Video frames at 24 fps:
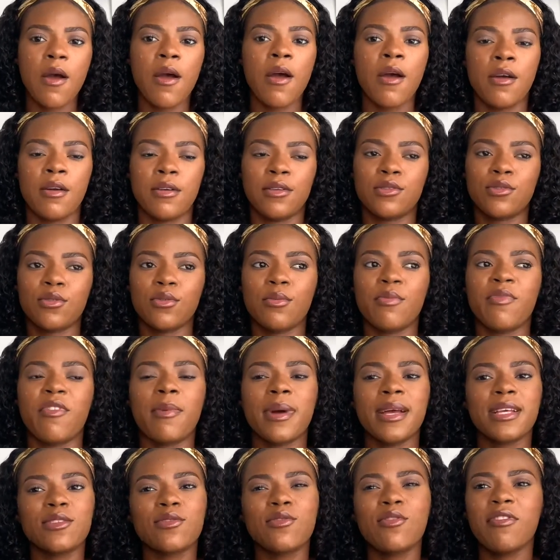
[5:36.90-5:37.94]
So for
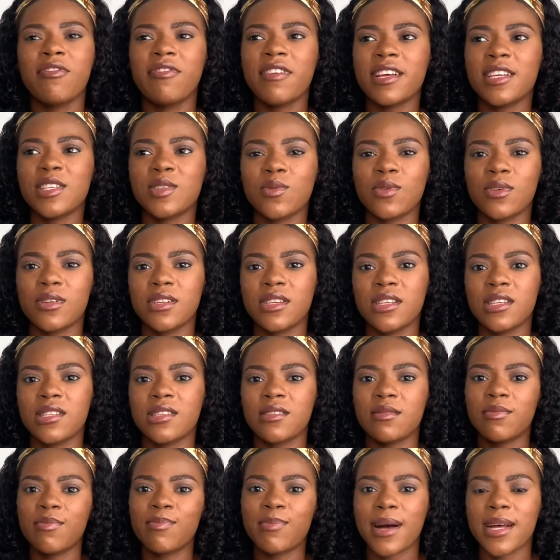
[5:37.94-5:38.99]
my school, first one
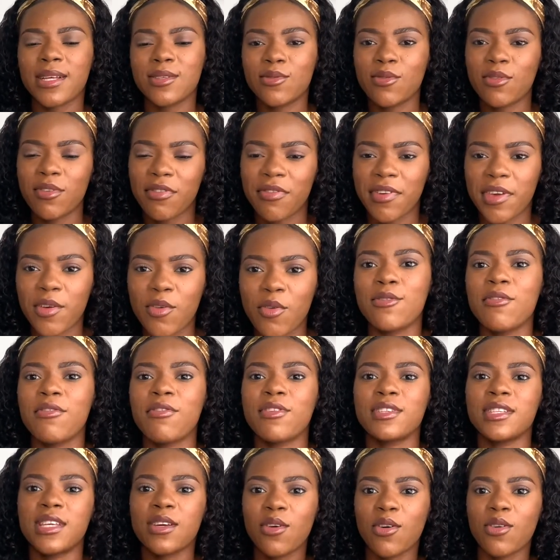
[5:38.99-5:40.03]
is pass or fail. For
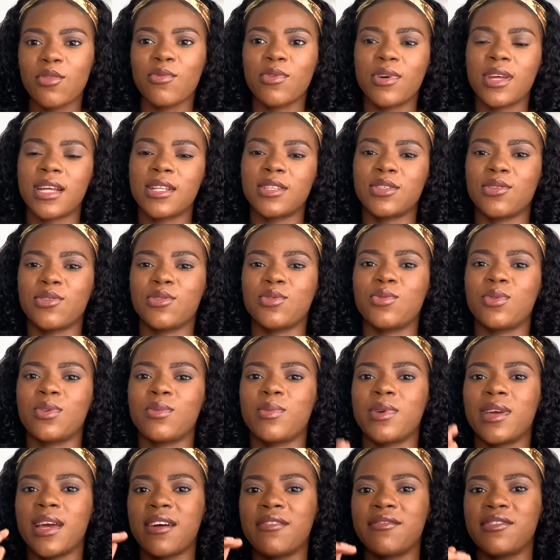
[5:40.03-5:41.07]
second one and third one,
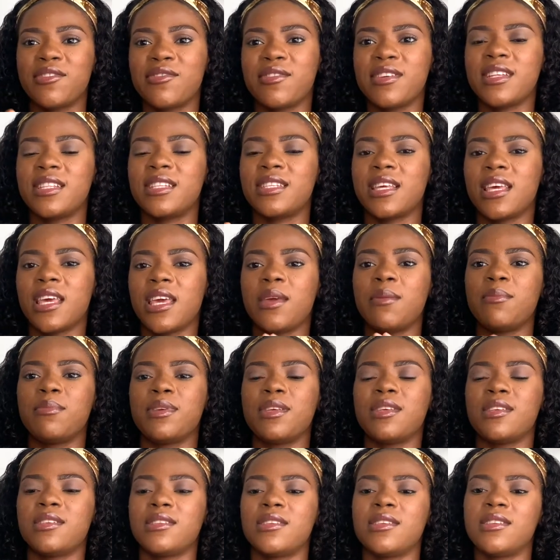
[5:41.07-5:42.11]
we have grades A, B,
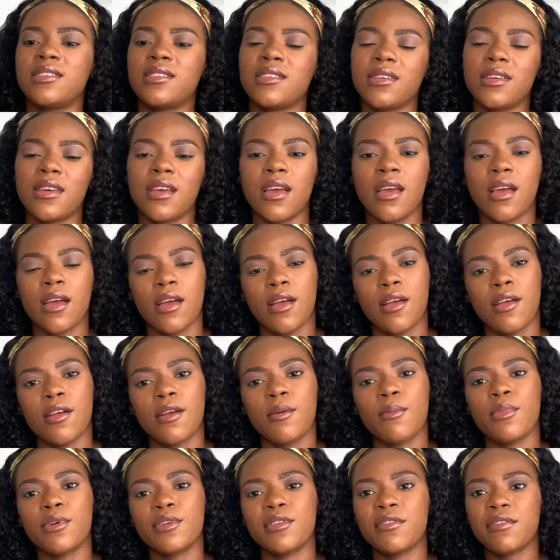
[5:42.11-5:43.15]
C, D.
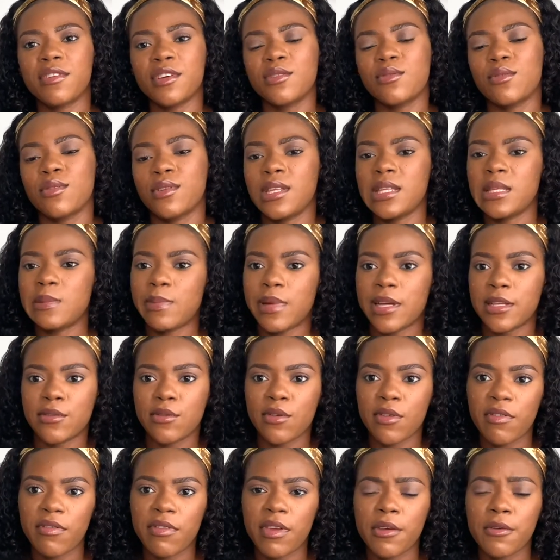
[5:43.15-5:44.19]
But the first one is pass or
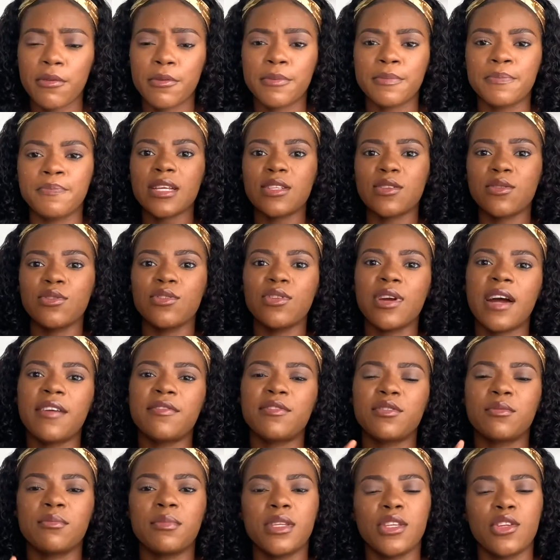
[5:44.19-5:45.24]
fail. So you have
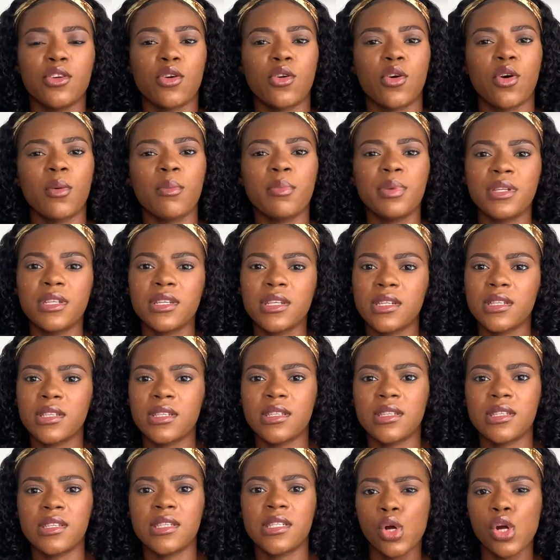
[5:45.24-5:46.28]
to meet your
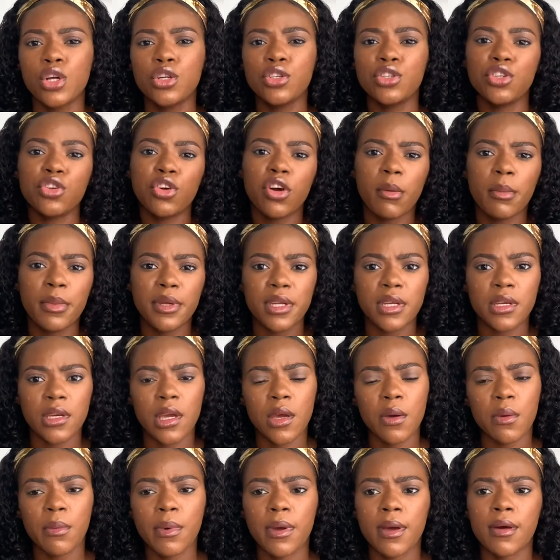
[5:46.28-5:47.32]
competencies. Do you
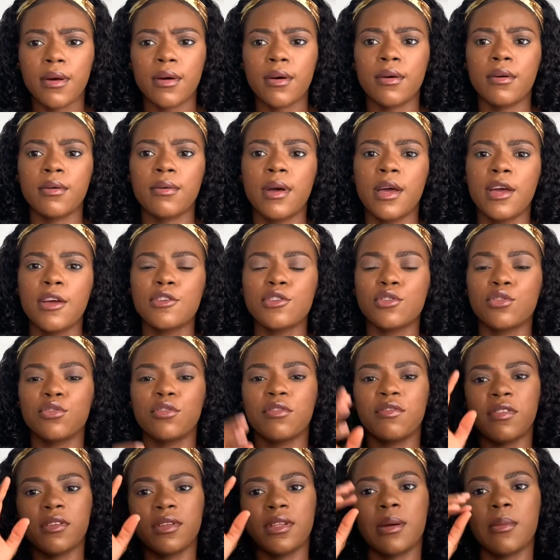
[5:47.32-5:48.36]
communicate well? So you
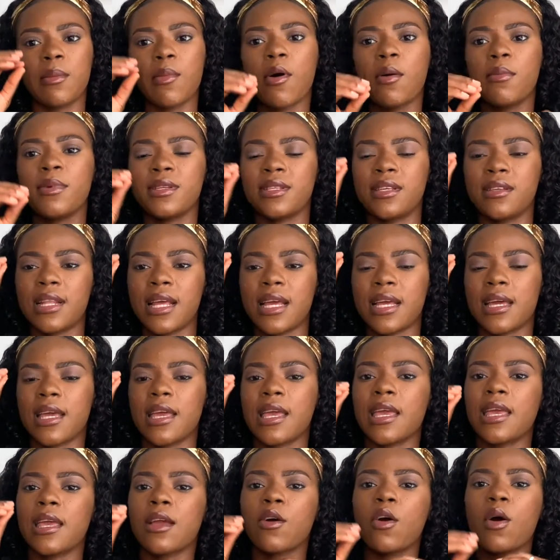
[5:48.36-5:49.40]
fill them up. Is it like
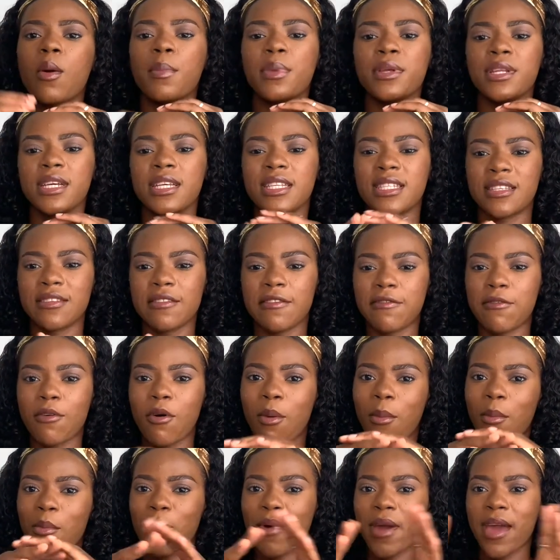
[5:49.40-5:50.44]
a competency
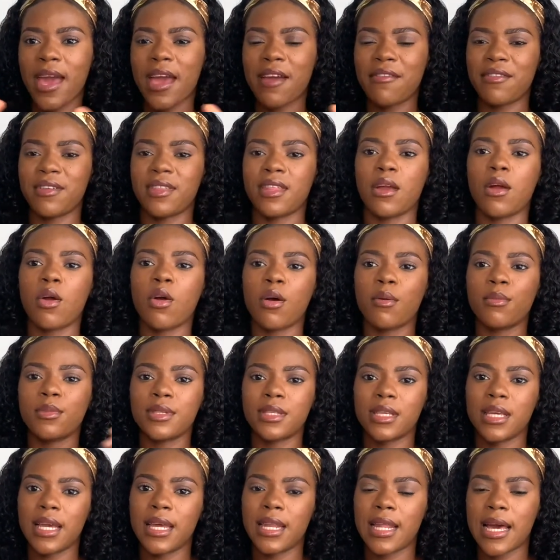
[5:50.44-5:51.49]
form where everything comes
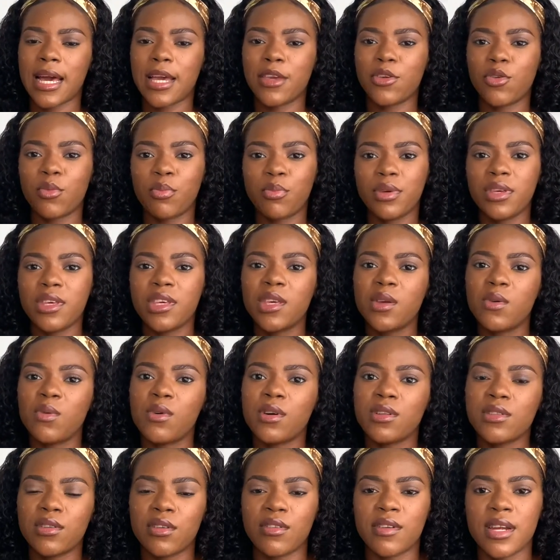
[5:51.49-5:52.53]
together and your PE will
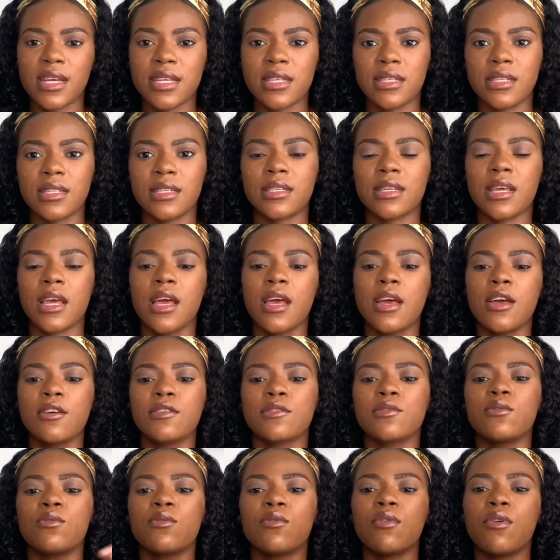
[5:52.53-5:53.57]
authorize it?
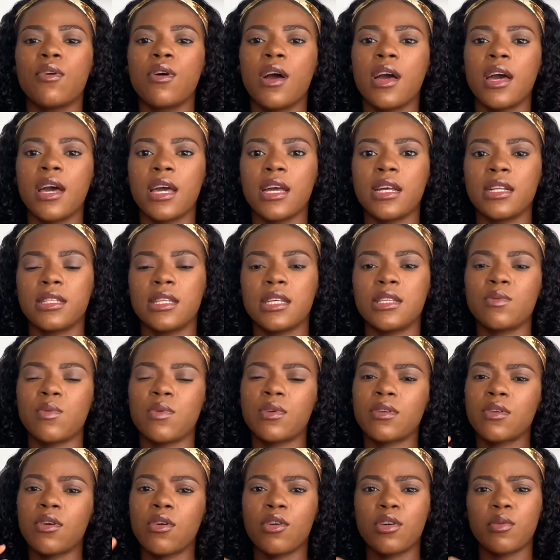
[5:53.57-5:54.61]
So there's
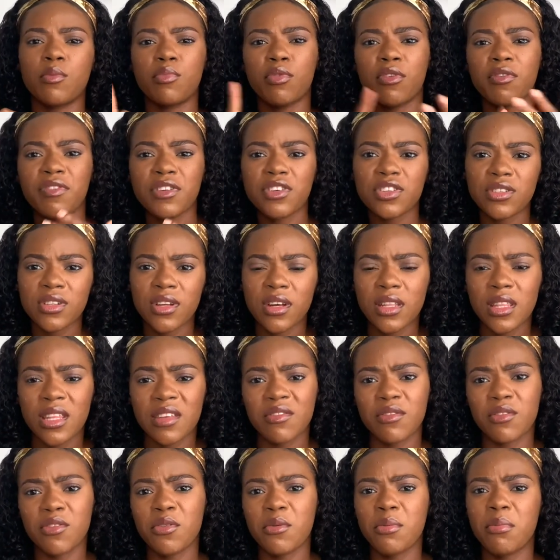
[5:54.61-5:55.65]
one called professional
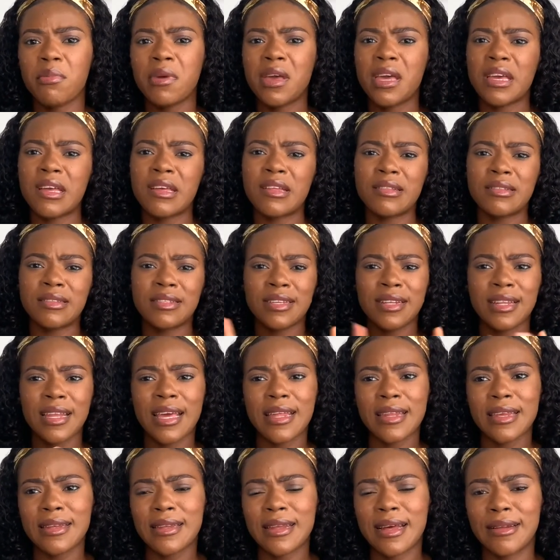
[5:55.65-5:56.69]
development,
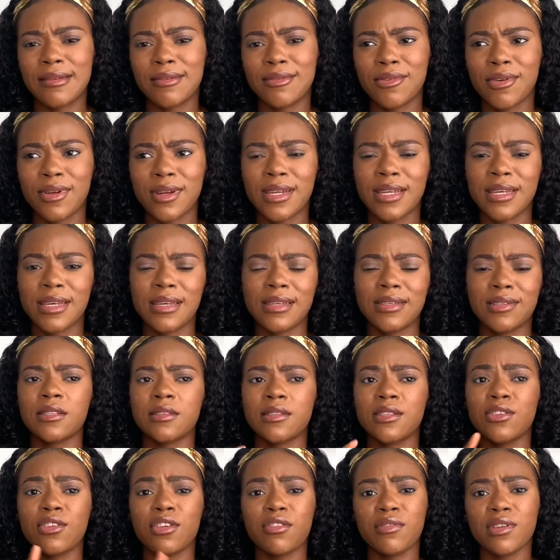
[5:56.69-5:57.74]
learning and knowledge,
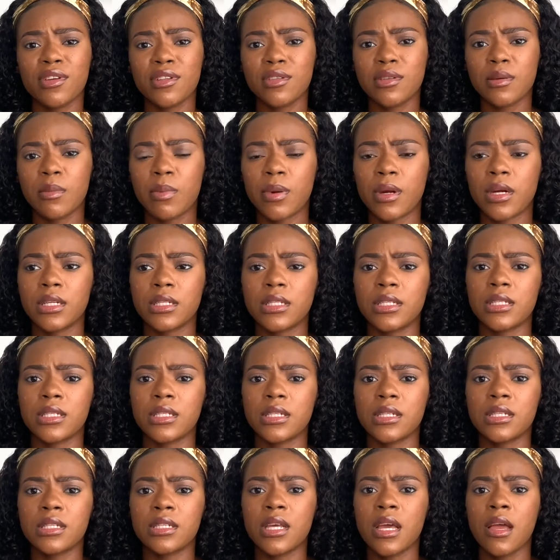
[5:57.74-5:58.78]
theory into
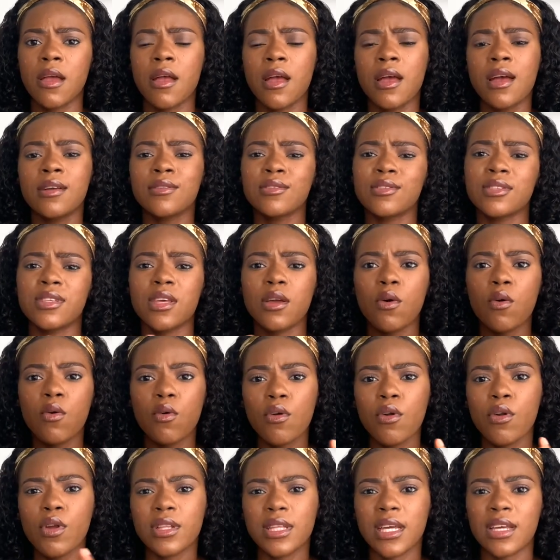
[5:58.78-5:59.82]
practice, just a whole
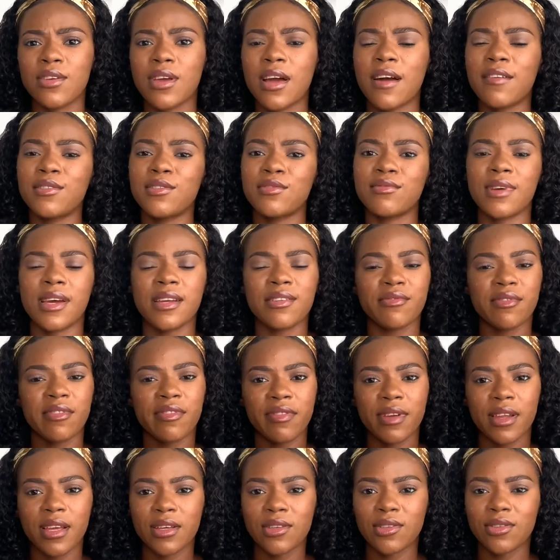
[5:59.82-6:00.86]
lot. And you have to write
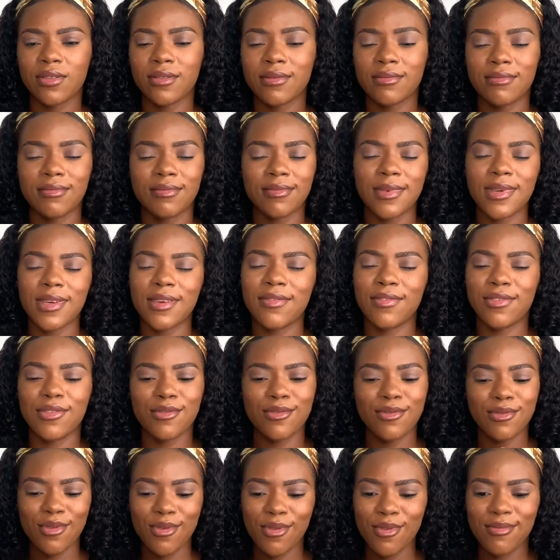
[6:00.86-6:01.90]
reflection. If you
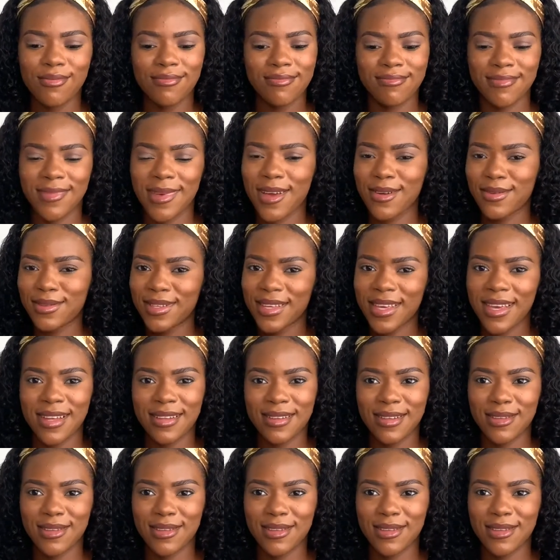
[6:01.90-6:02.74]
know healthcare in this